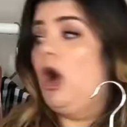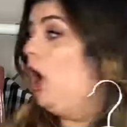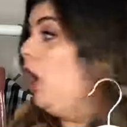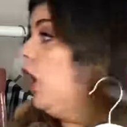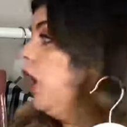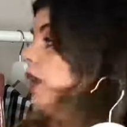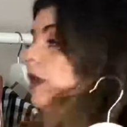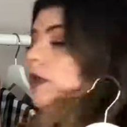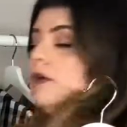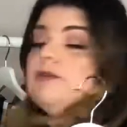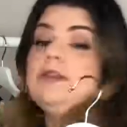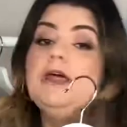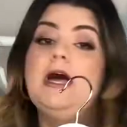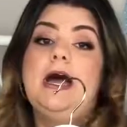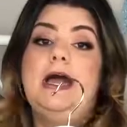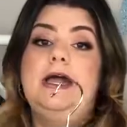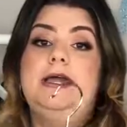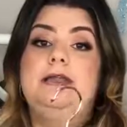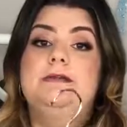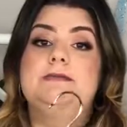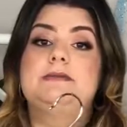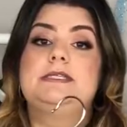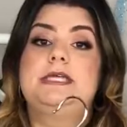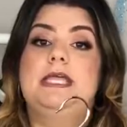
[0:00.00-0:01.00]
All of the
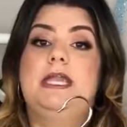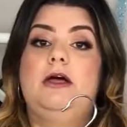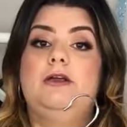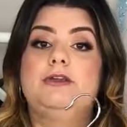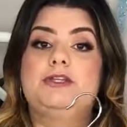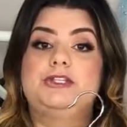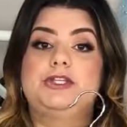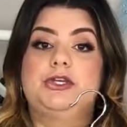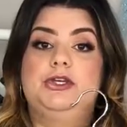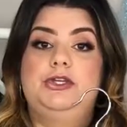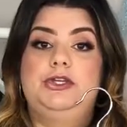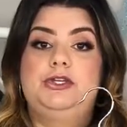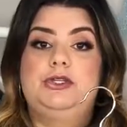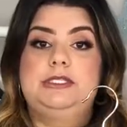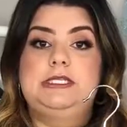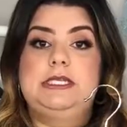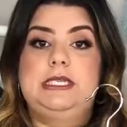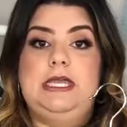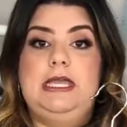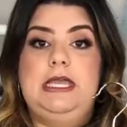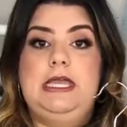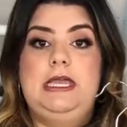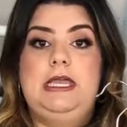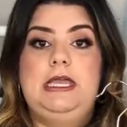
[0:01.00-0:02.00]
items that I'll show you
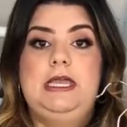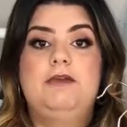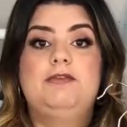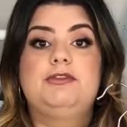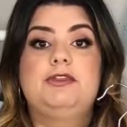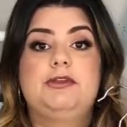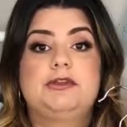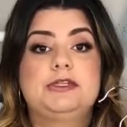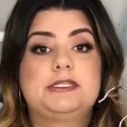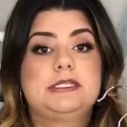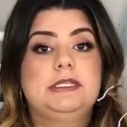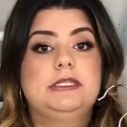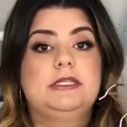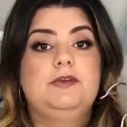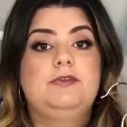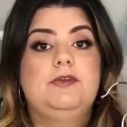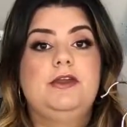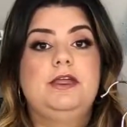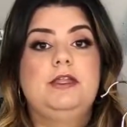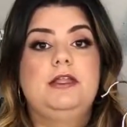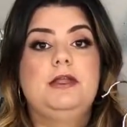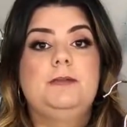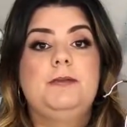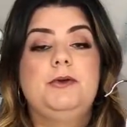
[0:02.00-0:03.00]
today, if they're still
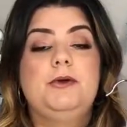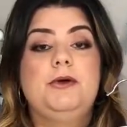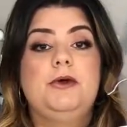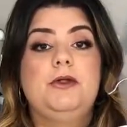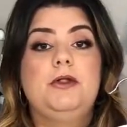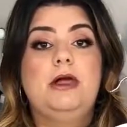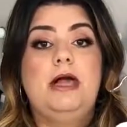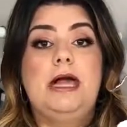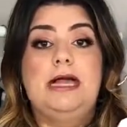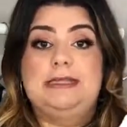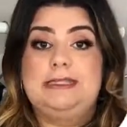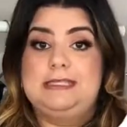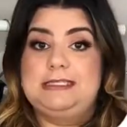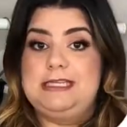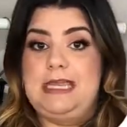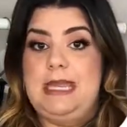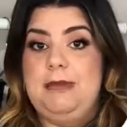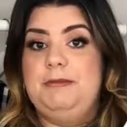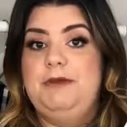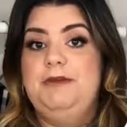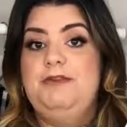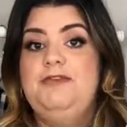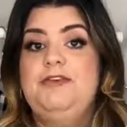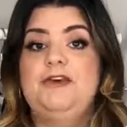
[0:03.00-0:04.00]
available at the
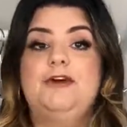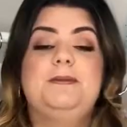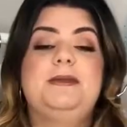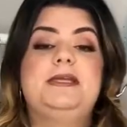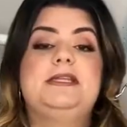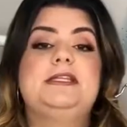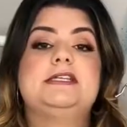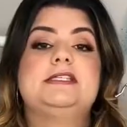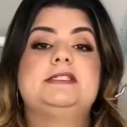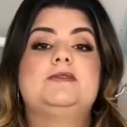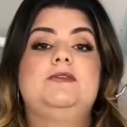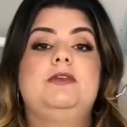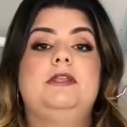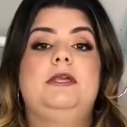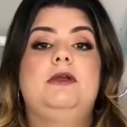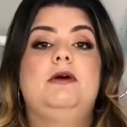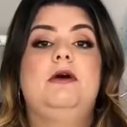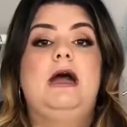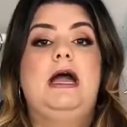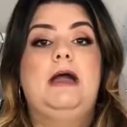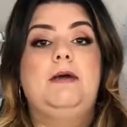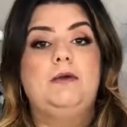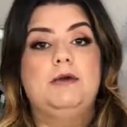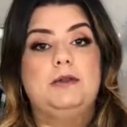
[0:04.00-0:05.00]
time of filming this video,
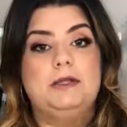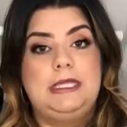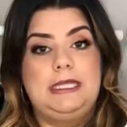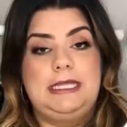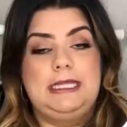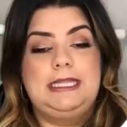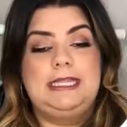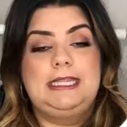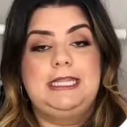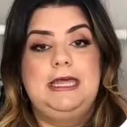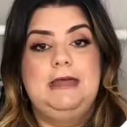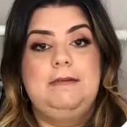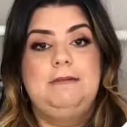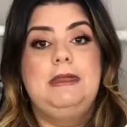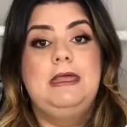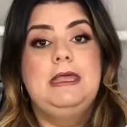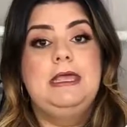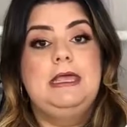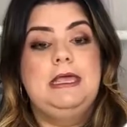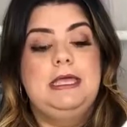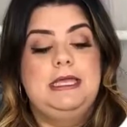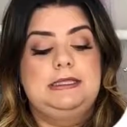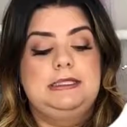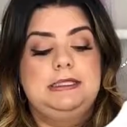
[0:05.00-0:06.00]
I will link them
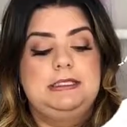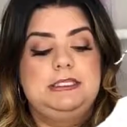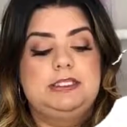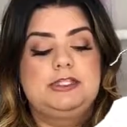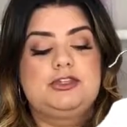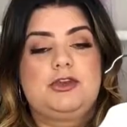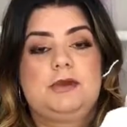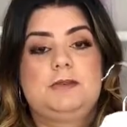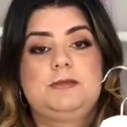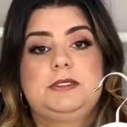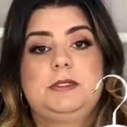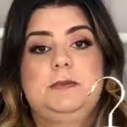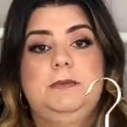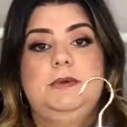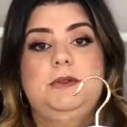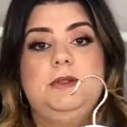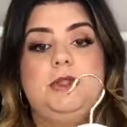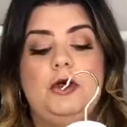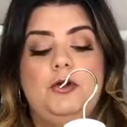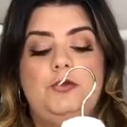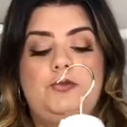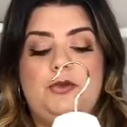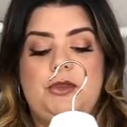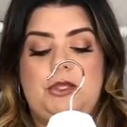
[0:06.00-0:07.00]
in the description
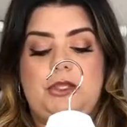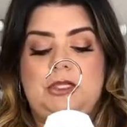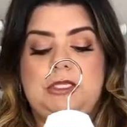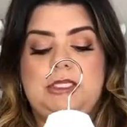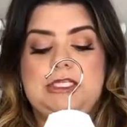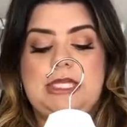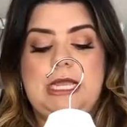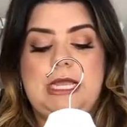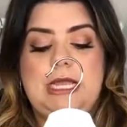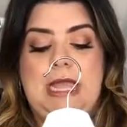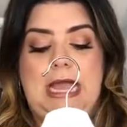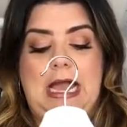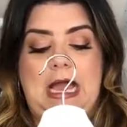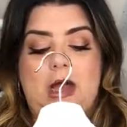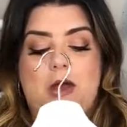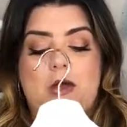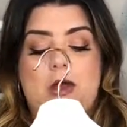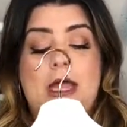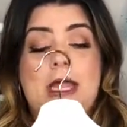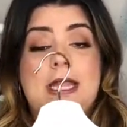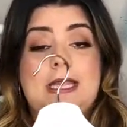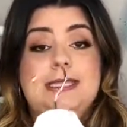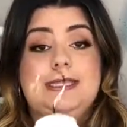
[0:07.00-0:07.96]
below for you to check out.